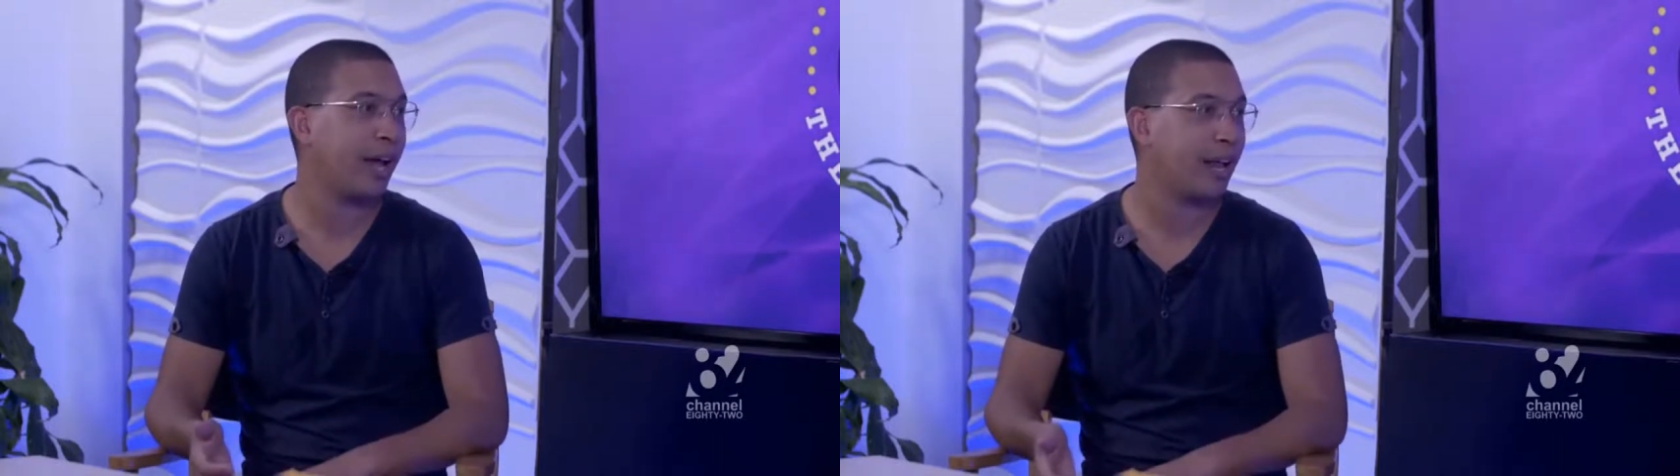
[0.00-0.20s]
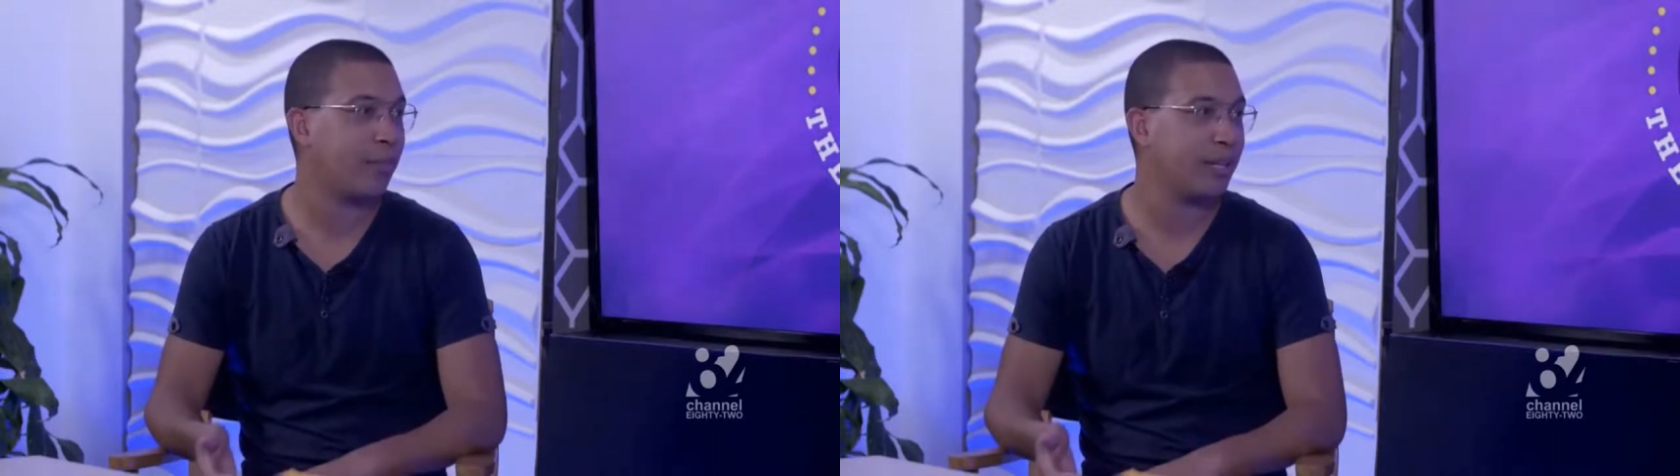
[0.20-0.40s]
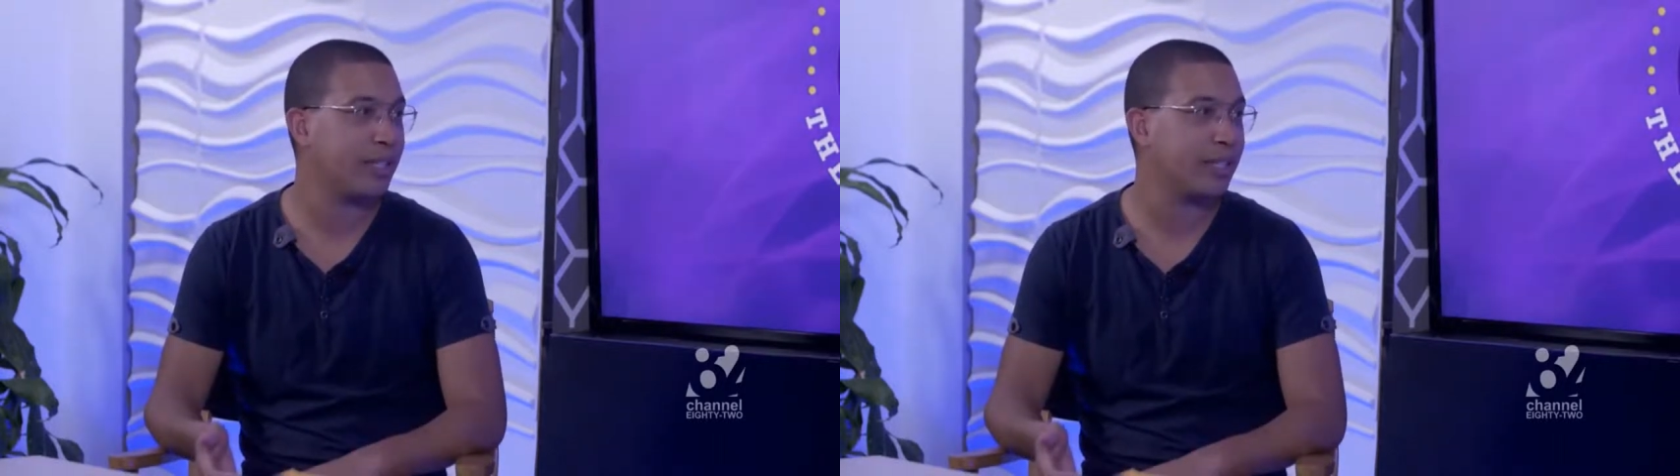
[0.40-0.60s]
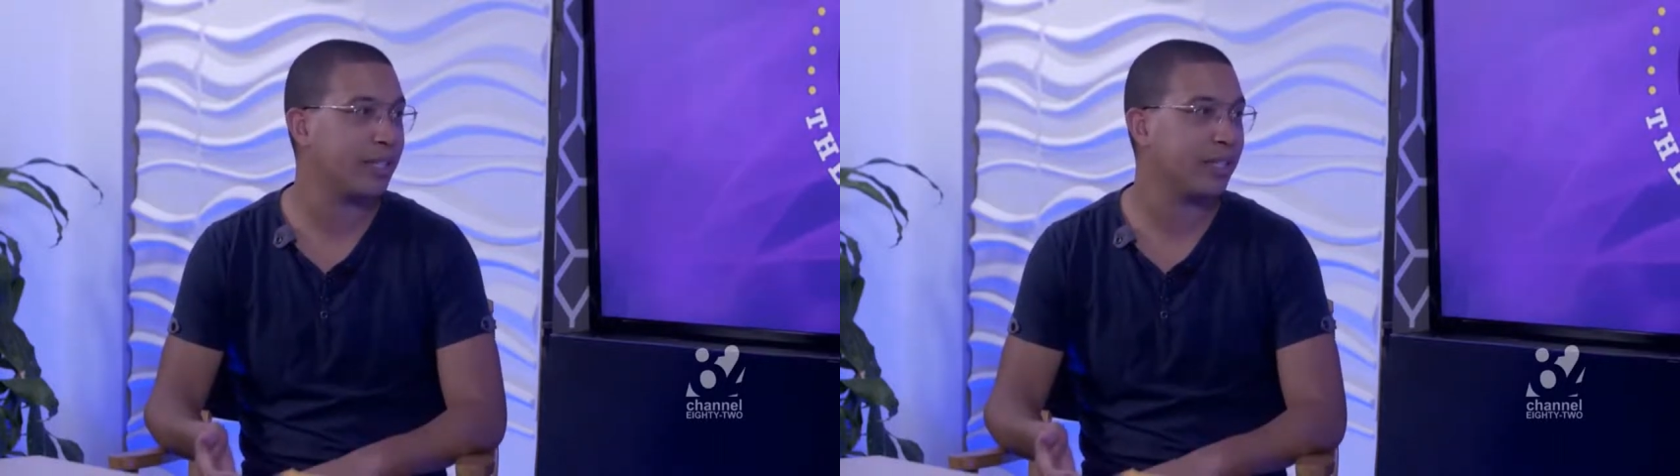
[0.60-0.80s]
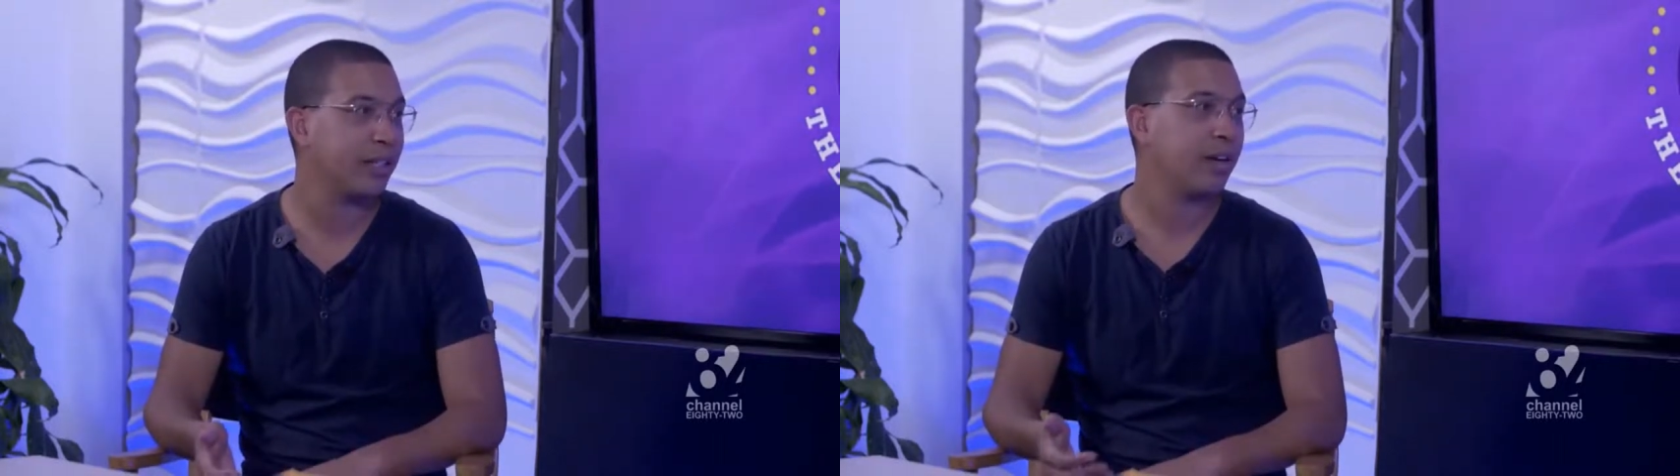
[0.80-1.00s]
element,
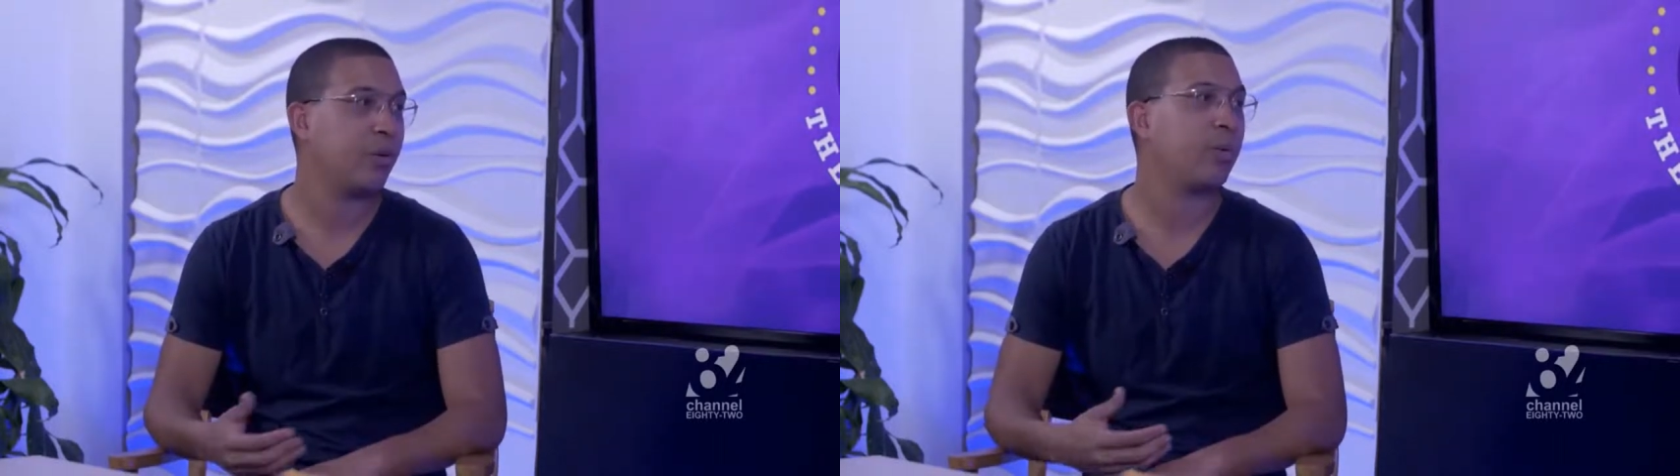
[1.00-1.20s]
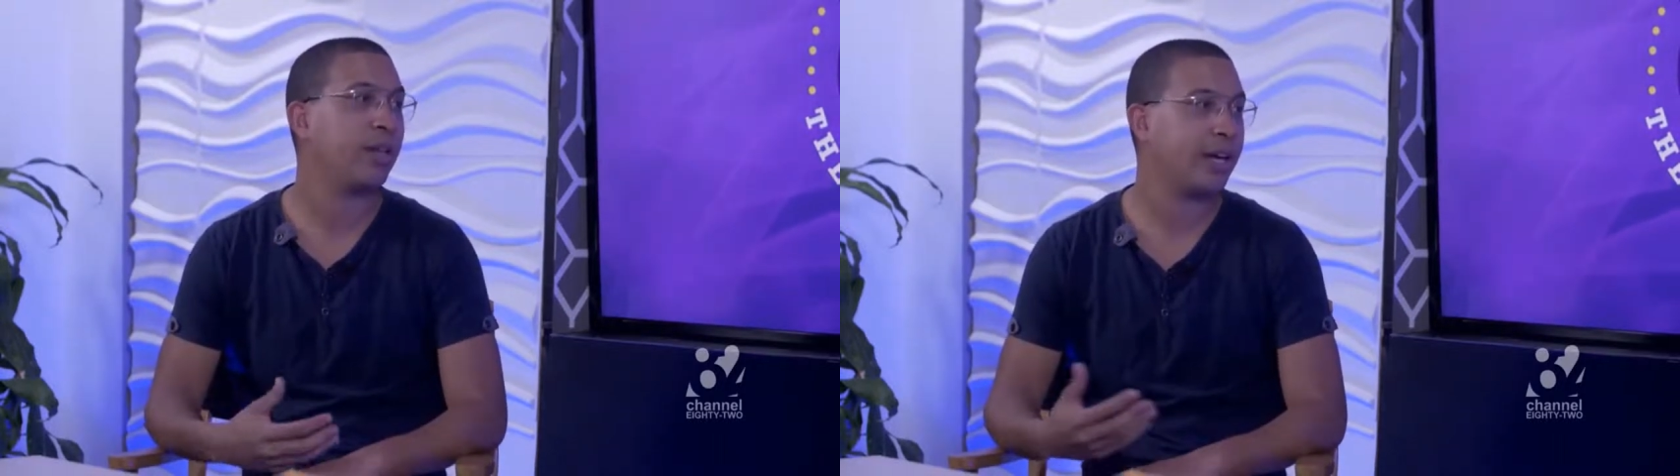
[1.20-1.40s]
where they